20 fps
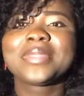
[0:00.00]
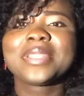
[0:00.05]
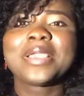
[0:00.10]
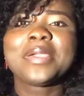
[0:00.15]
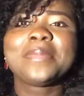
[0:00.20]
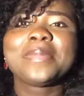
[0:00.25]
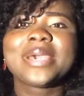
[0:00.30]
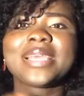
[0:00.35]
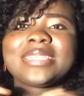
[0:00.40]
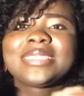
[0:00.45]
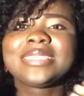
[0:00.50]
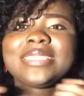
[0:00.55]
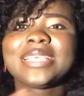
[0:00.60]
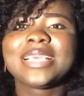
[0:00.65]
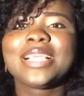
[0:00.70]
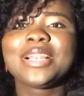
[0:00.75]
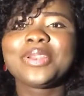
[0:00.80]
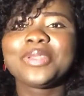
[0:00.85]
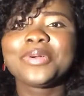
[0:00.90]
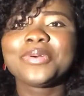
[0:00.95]

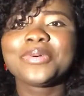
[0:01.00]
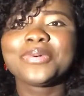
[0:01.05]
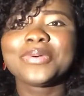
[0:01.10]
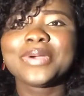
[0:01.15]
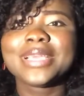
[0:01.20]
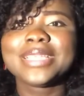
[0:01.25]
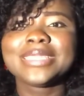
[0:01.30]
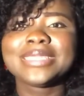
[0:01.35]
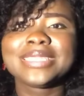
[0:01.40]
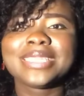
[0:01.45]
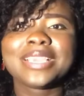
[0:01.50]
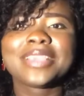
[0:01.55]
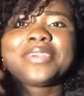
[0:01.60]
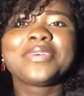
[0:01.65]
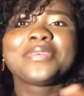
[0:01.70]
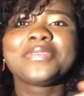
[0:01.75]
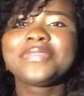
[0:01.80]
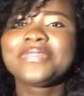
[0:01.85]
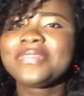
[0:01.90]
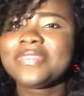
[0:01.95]
marcelo and the
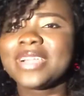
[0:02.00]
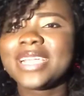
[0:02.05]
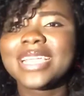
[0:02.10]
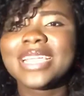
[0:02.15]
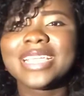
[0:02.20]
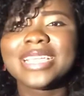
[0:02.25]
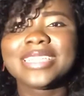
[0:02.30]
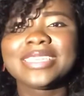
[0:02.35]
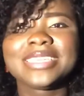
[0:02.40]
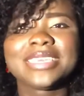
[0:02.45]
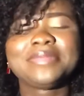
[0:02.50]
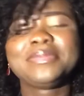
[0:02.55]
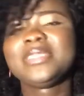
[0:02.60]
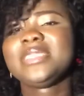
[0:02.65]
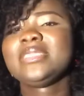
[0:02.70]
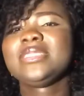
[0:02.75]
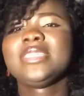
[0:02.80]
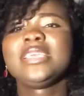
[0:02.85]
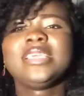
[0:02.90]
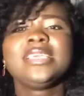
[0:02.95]
girlfriend i
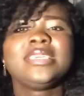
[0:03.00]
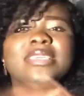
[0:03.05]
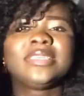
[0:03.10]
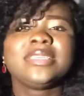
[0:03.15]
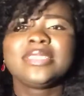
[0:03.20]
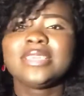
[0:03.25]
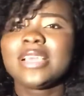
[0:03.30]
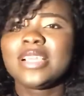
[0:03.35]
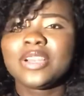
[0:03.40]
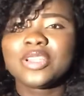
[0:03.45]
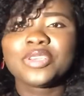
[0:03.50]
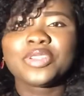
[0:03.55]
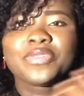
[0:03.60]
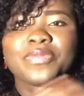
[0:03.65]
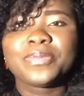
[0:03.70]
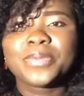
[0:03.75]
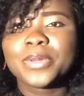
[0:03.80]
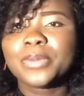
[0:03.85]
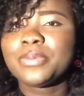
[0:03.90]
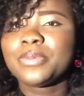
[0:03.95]
mean a lot of
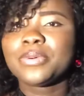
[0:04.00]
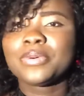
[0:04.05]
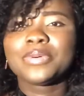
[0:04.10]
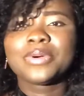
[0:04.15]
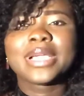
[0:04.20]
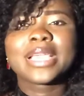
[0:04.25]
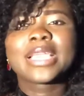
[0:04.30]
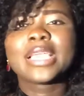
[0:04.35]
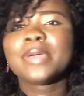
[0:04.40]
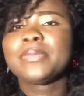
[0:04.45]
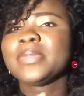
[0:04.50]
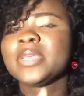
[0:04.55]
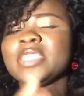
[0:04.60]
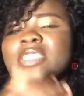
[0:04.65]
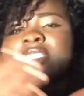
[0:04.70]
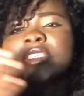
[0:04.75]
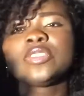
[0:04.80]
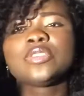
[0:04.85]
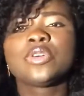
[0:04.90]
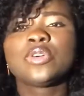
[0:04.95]
people, I can't
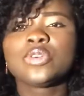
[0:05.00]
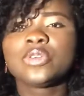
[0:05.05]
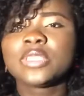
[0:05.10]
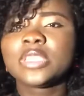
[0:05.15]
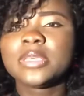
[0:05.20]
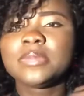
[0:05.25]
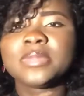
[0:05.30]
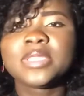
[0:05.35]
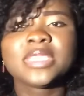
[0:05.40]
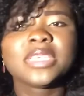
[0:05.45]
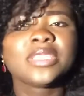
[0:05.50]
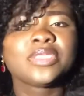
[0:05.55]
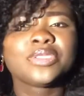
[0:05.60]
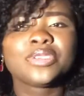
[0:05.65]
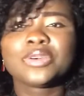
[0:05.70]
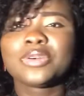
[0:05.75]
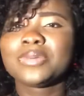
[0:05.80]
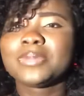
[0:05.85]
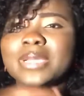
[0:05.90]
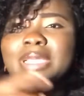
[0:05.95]
mention all names here, to
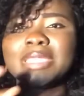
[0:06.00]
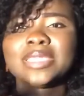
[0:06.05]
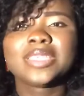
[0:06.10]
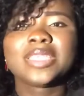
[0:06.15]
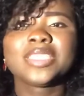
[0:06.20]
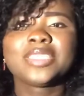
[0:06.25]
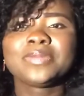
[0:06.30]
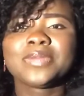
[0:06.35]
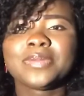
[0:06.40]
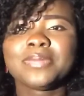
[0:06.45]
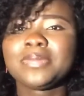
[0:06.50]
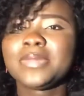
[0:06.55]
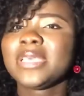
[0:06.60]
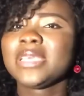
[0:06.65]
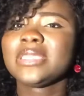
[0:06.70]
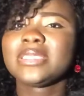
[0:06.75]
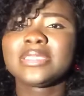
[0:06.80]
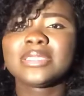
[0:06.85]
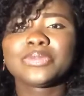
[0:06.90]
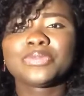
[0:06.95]
all my church
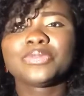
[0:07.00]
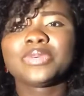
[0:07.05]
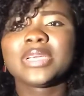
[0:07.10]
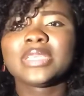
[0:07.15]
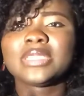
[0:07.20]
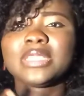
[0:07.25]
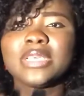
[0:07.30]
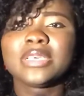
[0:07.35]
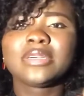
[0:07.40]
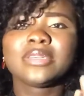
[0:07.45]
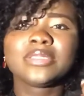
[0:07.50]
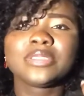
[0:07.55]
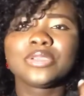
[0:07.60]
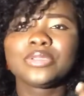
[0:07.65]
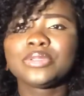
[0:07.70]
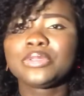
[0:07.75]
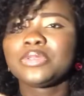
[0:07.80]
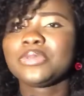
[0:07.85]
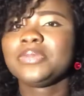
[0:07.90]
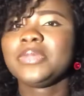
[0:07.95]
members who have held
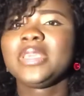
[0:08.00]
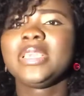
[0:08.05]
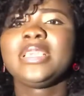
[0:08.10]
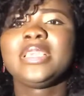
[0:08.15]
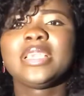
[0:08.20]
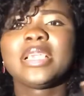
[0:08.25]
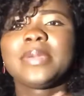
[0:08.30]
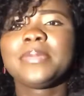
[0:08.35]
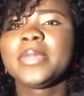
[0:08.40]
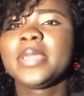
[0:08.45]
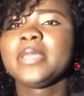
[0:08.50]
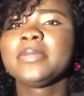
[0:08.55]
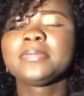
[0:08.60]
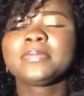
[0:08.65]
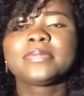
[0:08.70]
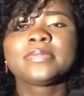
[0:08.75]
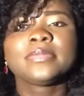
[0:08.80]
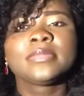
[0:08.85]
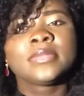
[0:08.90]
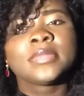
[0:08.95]
on to me. I mean,
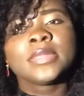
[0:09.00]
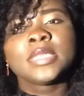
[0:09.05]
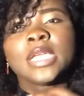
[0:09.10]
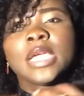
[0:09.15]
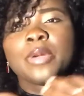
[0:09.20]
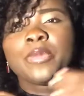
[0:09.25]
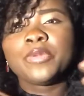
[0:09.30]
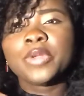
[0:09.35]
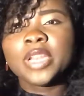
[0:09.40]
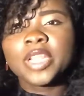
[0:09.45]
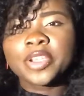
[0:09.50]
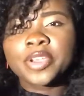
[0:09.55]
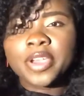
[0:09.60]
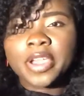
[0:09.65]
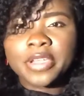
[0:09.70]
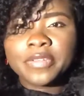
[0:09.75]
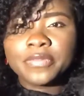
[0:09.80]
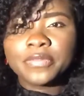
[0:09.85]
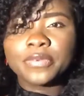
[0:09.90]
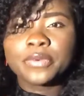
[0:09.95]
I'm really
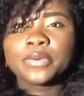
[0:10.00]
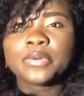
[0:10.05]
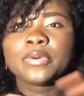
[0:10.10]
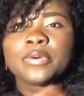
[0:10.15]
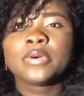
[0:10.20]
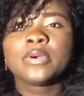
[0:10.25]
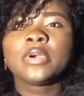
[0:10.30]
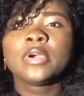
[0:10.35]
grateful.